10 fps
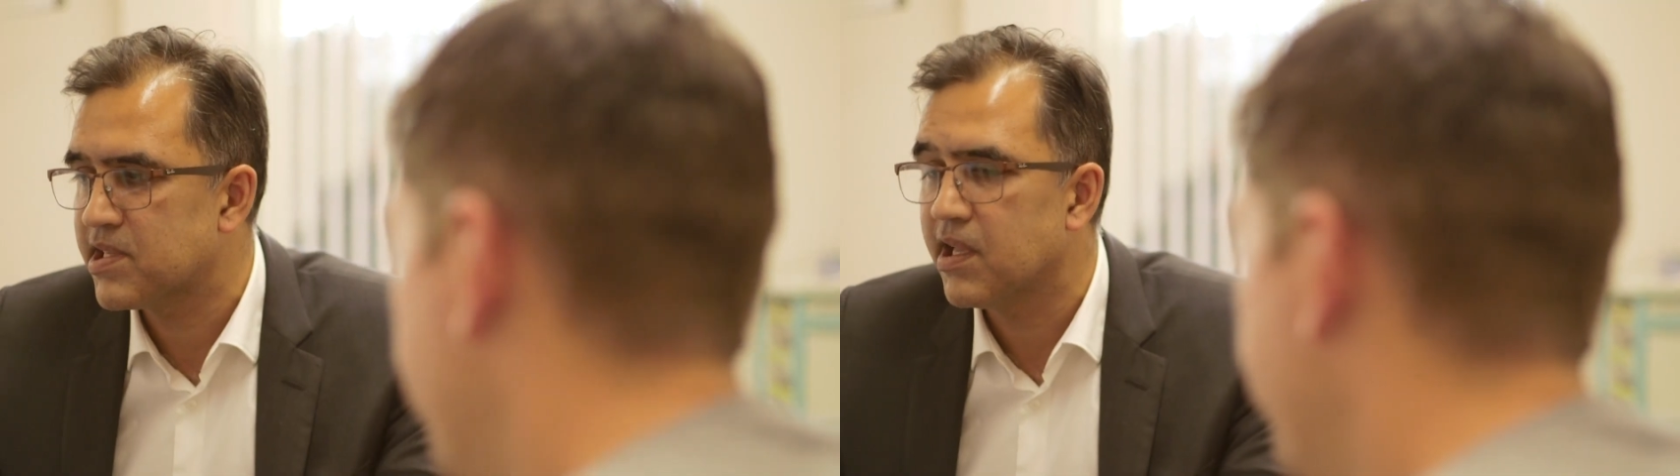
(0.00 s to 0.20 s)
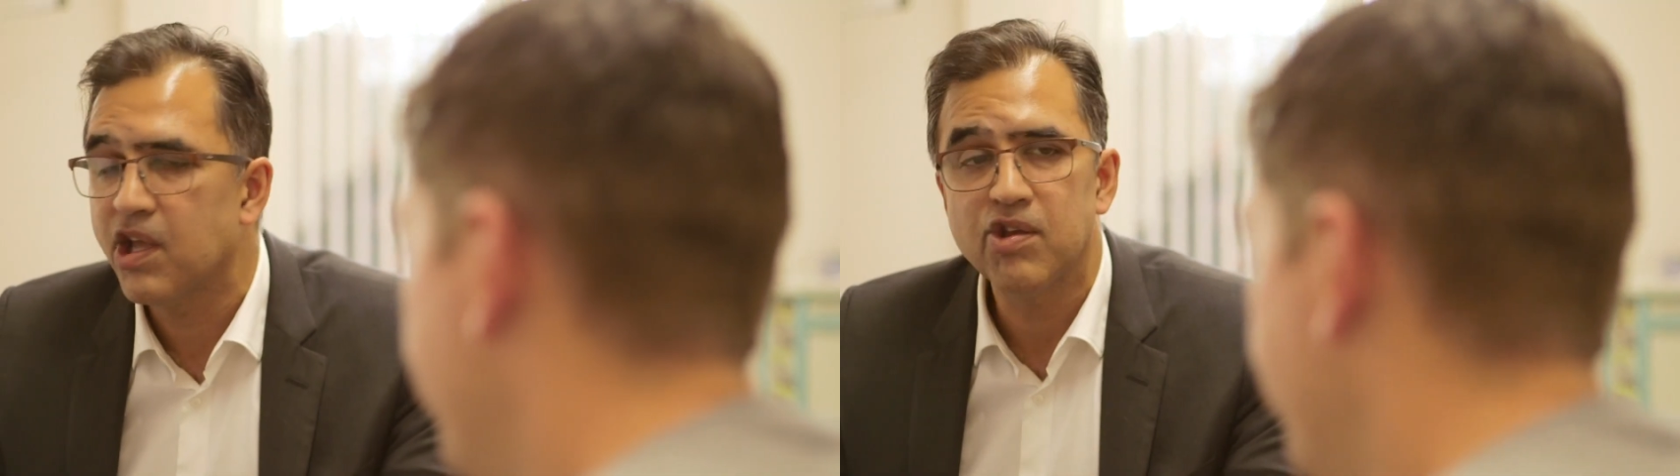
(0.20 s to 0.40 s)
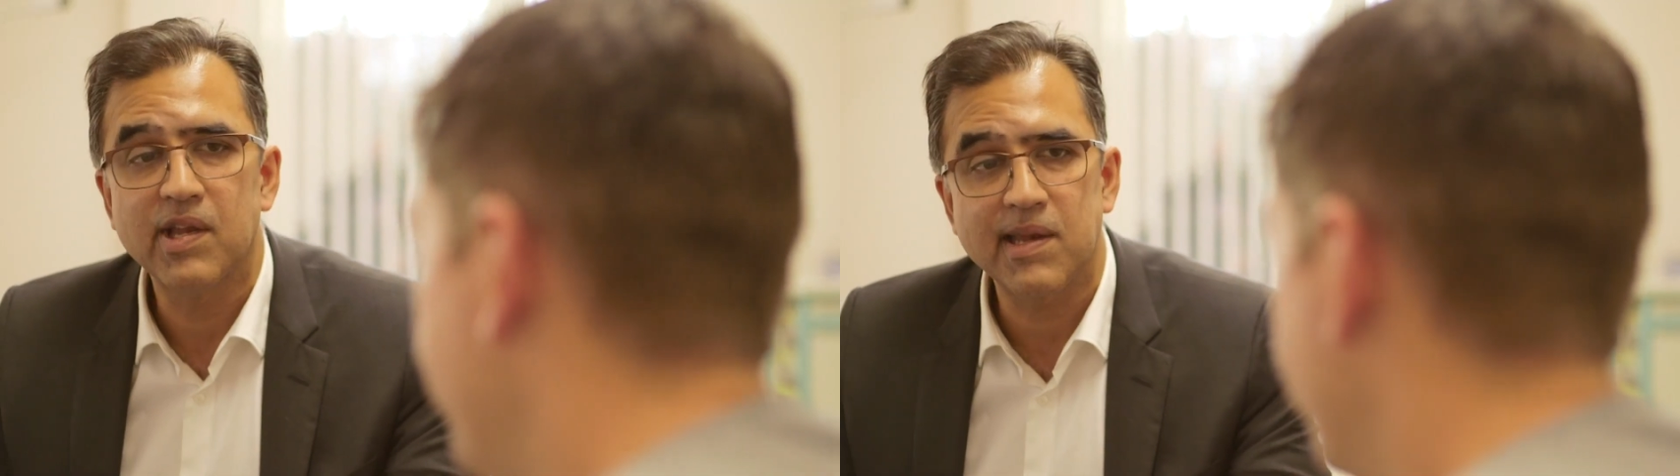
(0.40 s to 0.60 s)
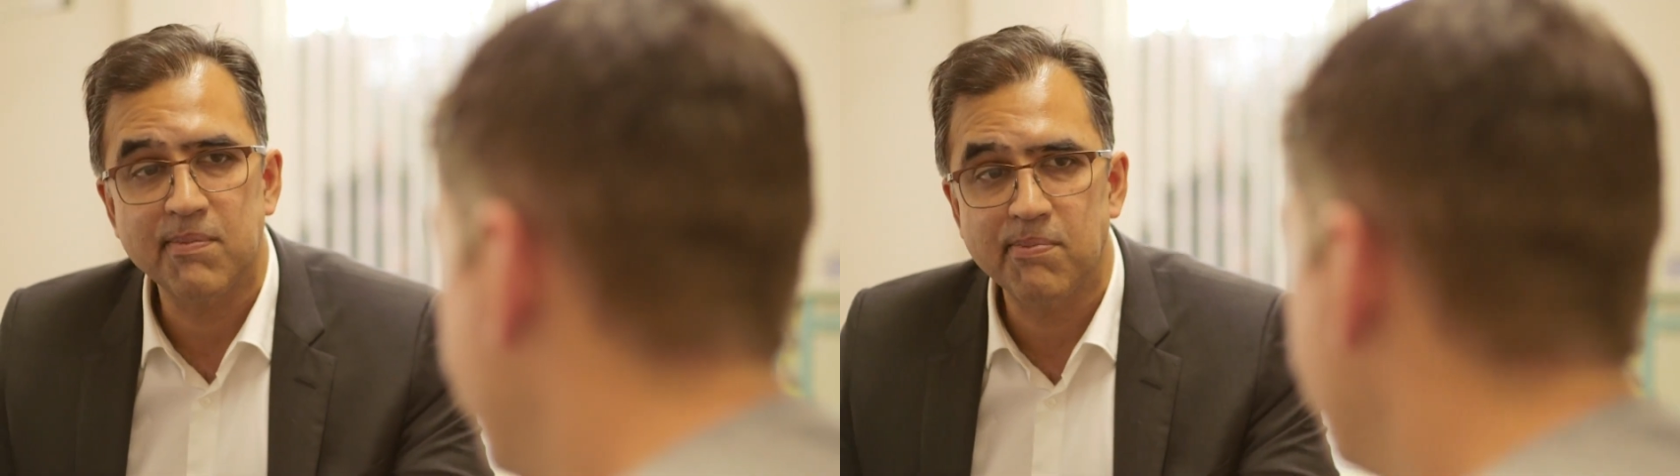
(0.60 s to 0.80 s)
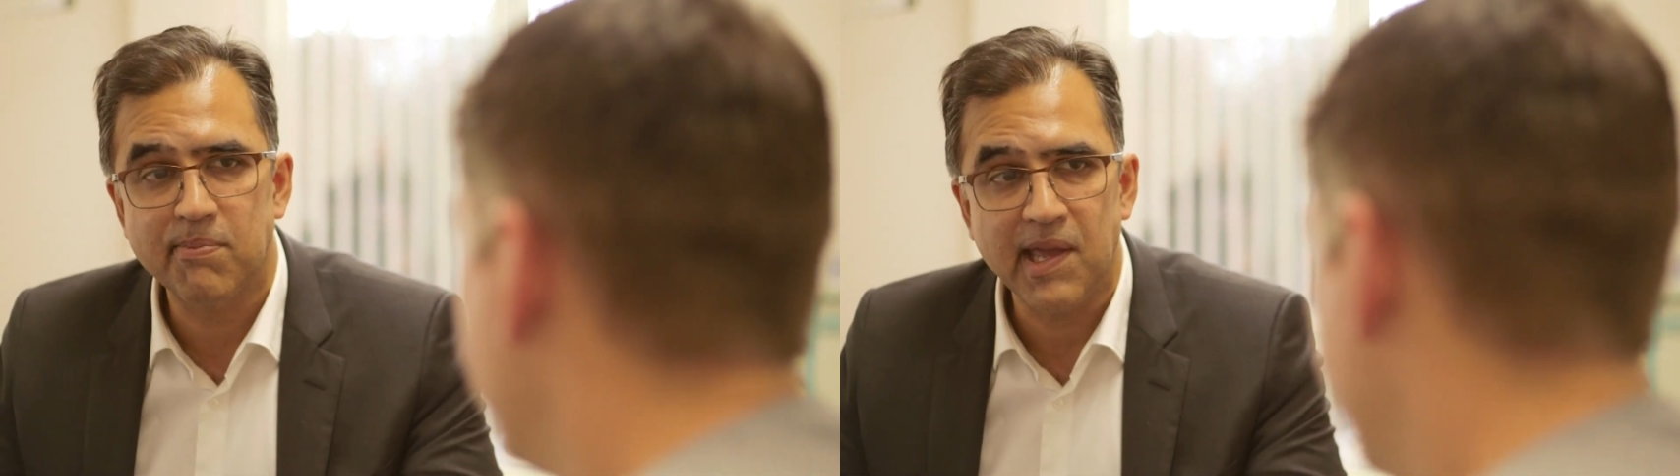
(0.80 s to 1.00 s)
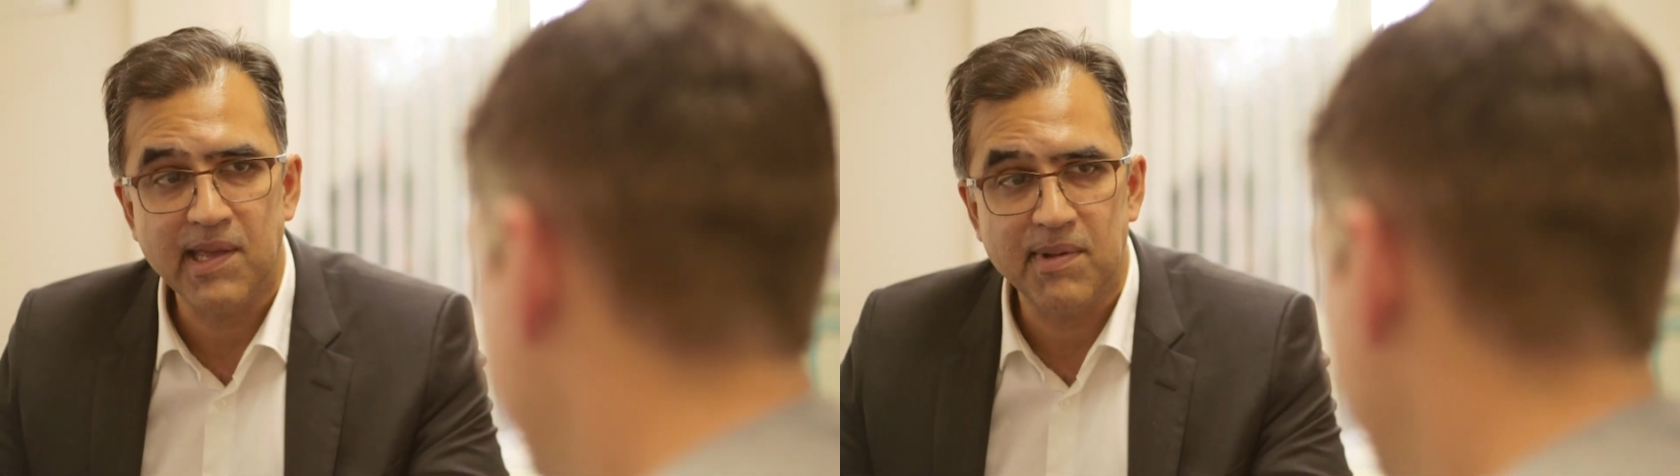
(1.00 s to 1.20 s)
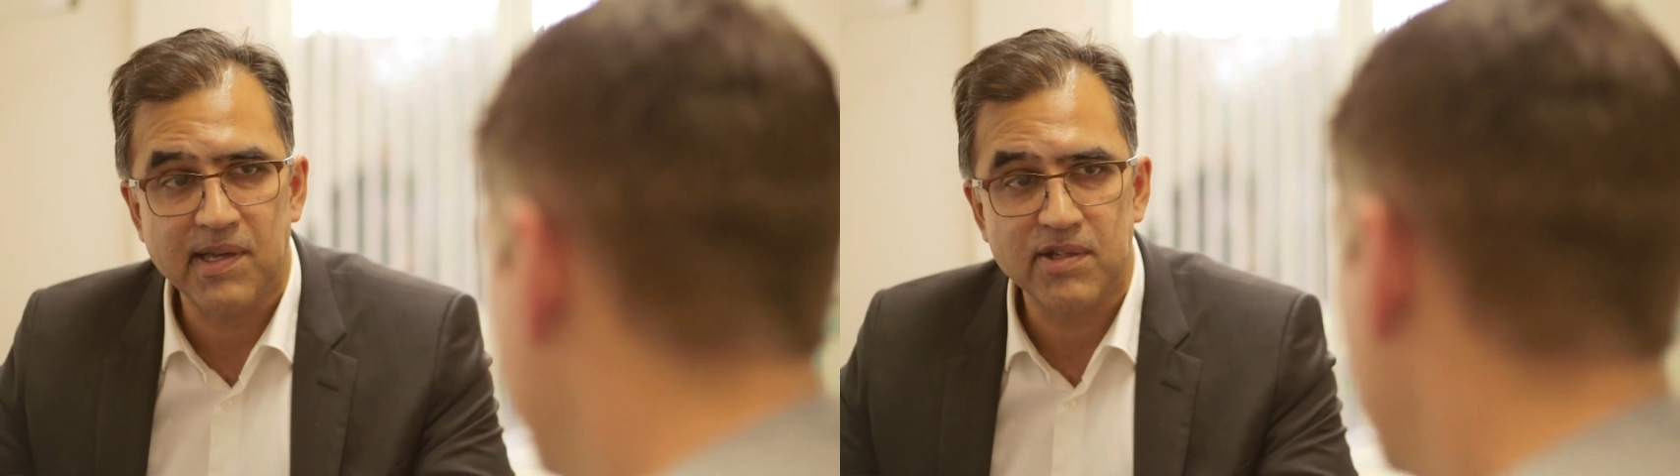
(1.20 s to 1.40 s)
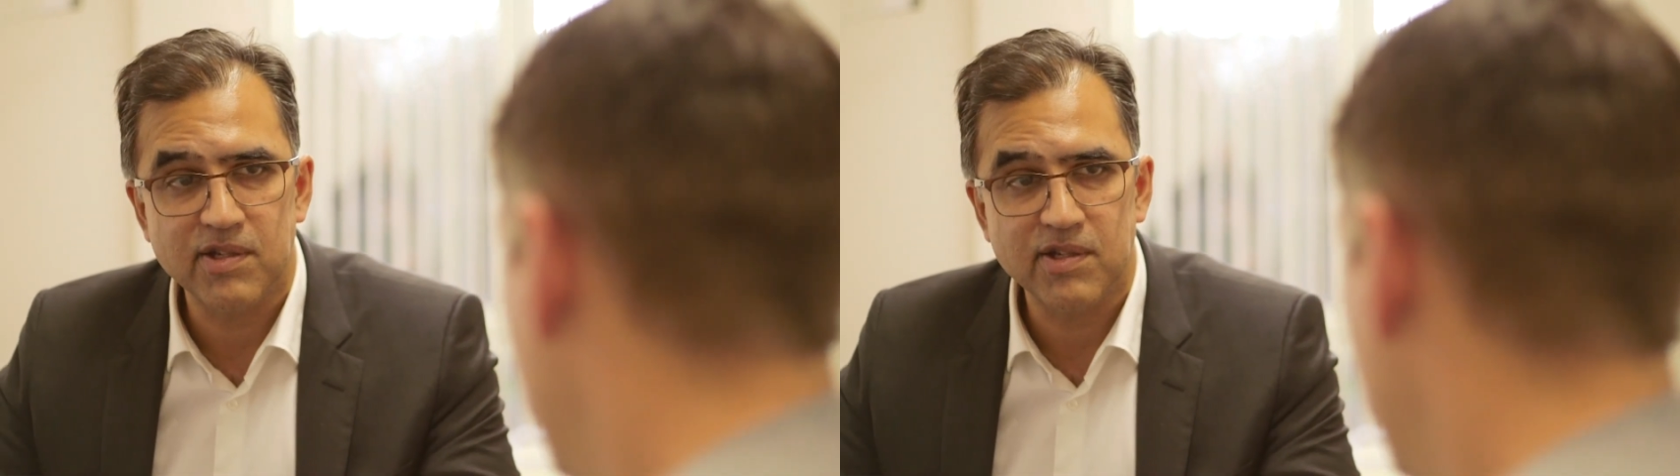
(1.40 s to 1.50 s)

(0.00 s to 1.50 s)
and what will improve,